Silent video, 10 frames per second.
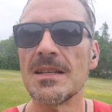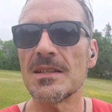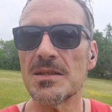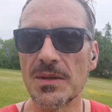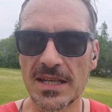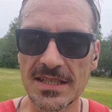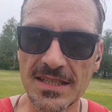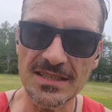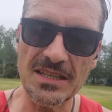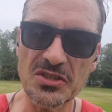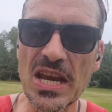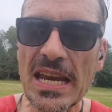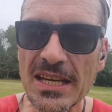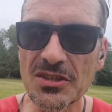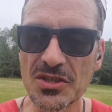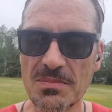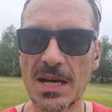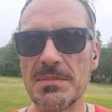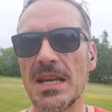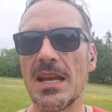So what I did is I changed my
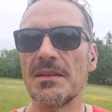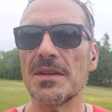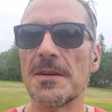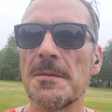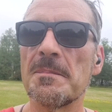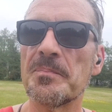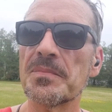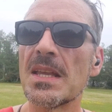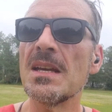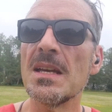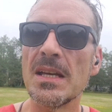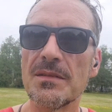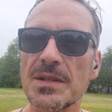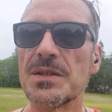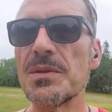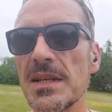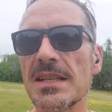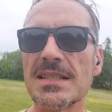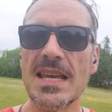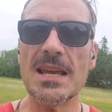behavior. If you're doing
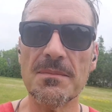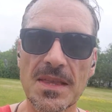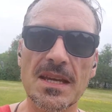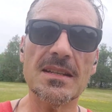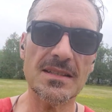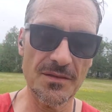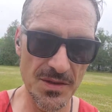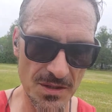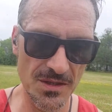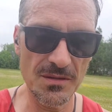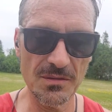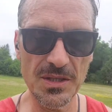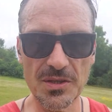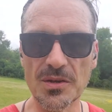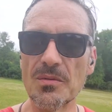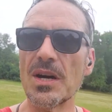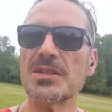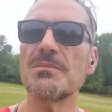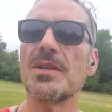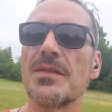the same things, when you go to watch
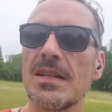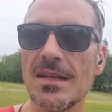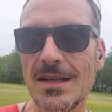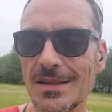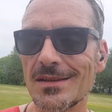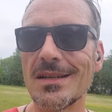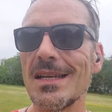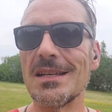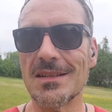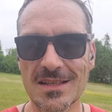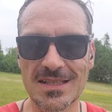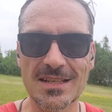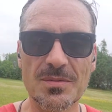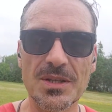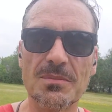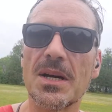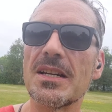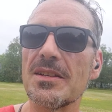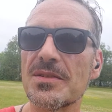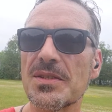a movie, you're gonna eat because that's what your body
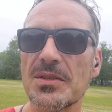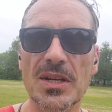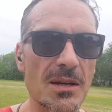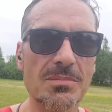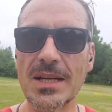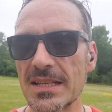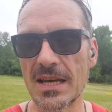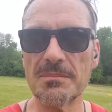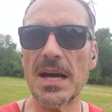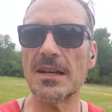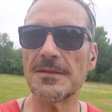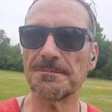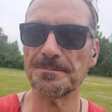used to. You gotta break that pattern.